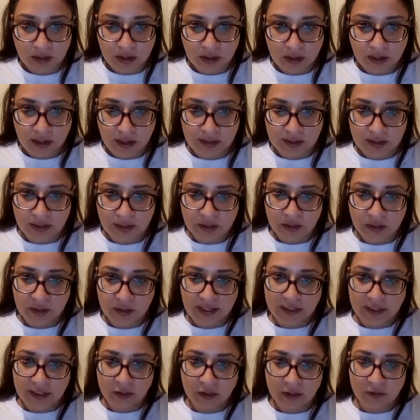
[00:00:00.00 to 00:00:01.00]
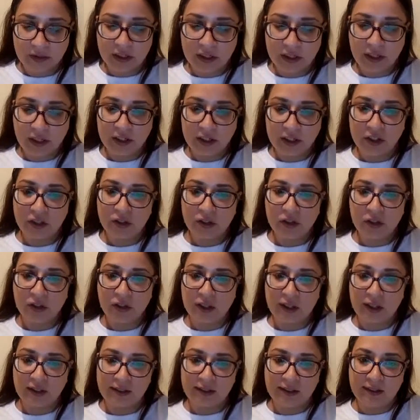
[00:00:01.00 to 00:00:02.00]
I think you kind of touched on
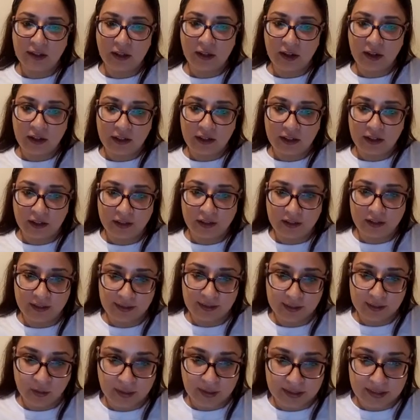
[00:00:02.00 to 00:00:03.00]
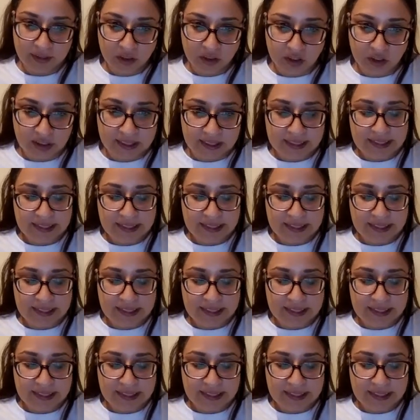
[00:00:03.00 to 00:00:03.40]
this earlier, this question.